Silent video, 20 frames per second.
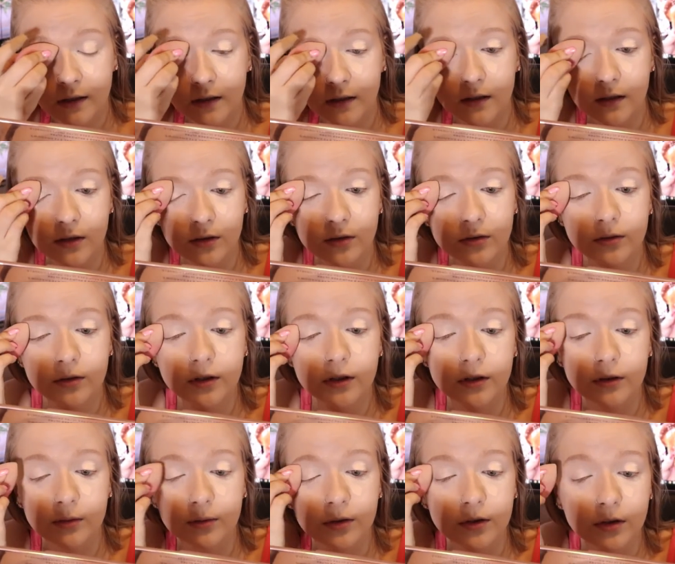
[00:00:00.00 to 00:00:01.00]
Cute,
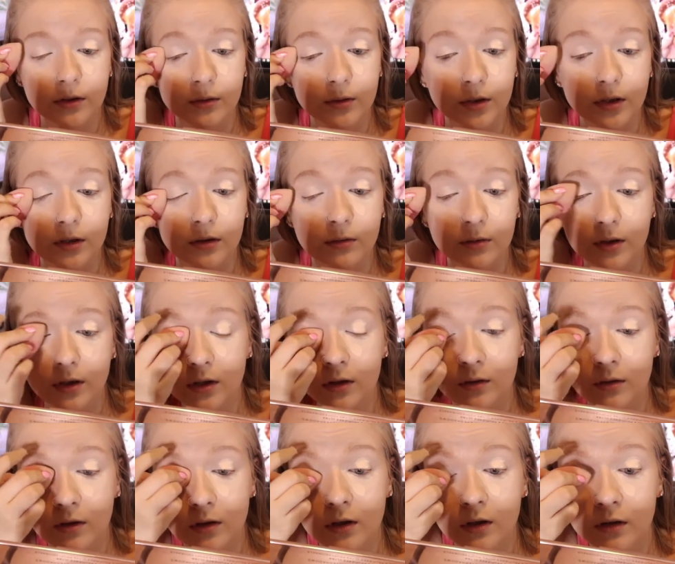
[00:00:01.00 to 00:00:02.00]
cute, cute, cute,
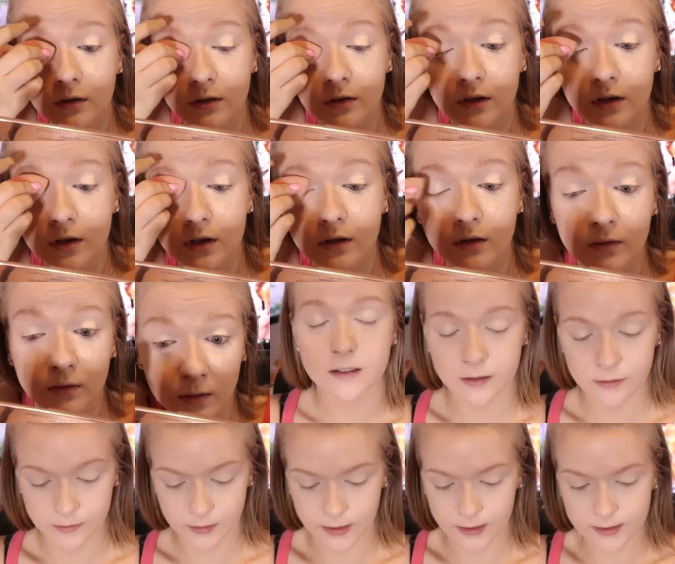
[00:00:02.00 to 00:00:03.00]
cute, cute, cute.
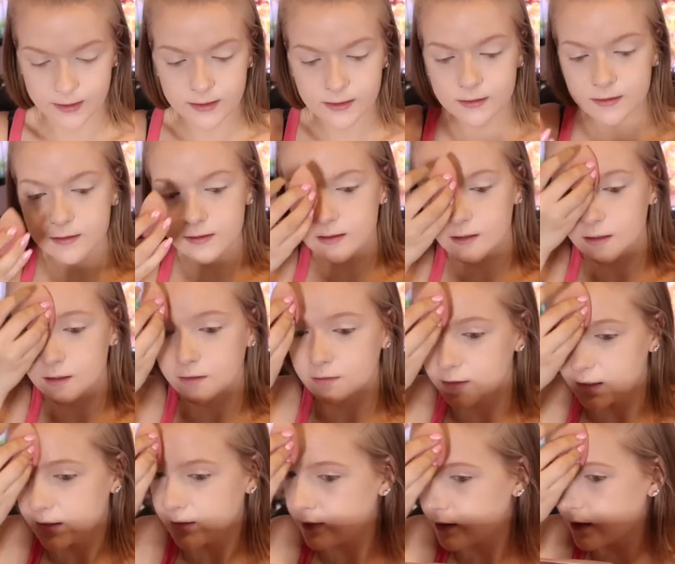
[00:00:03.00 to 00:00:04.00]
All right, so
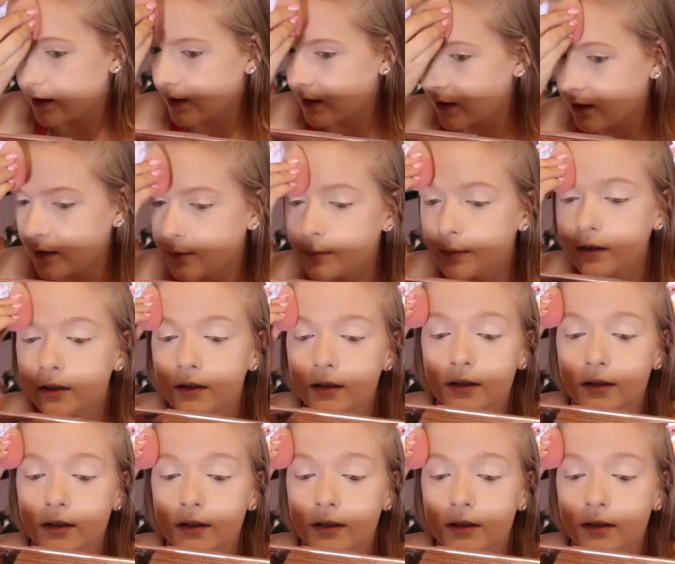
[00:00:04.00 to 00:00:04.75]
now that I am